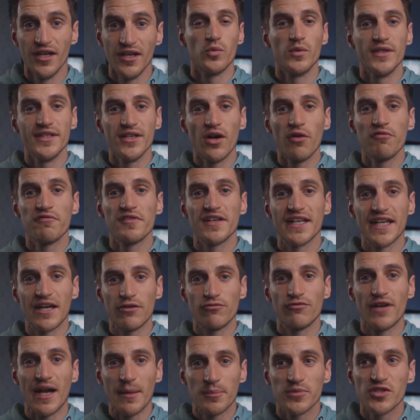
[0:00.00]
We often
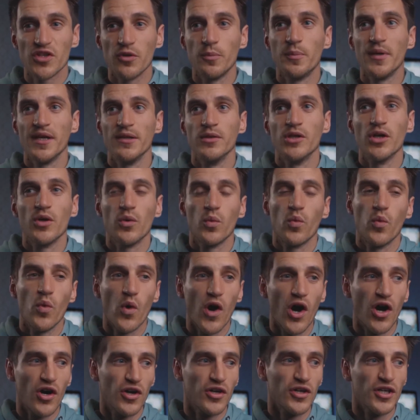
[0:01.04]
get wrapped up in
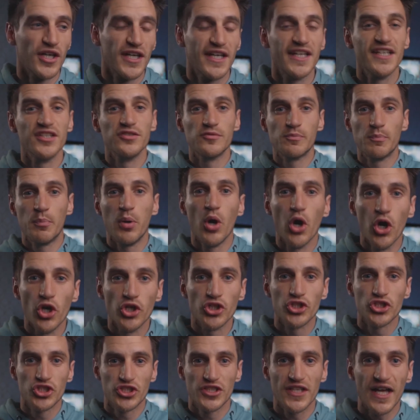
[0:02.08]
what is
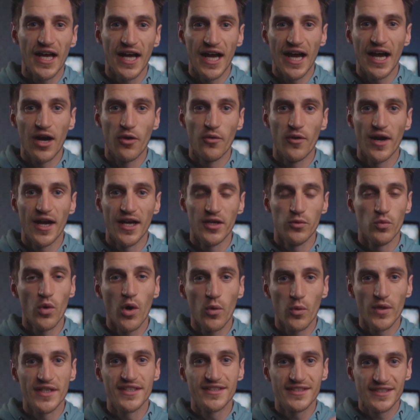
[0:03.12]
pushed our way,
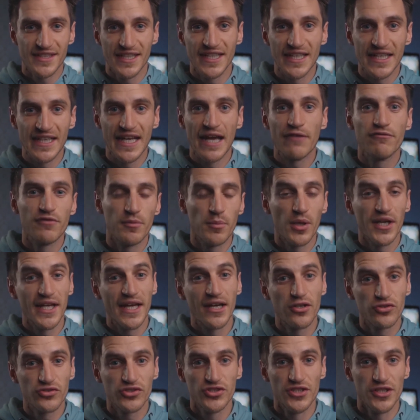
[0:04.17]
what we're seeing everybody
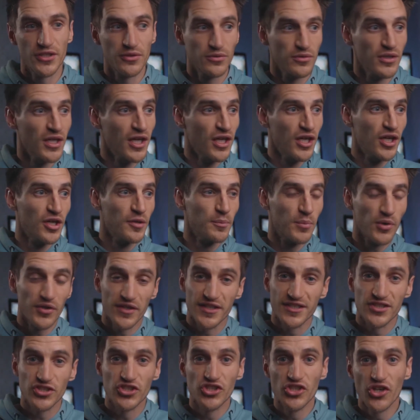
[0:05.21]
else do, but
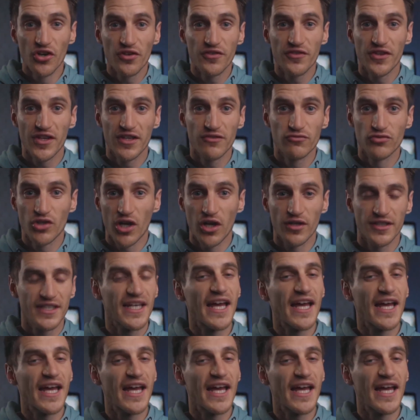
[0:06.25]
there's nothing wrong.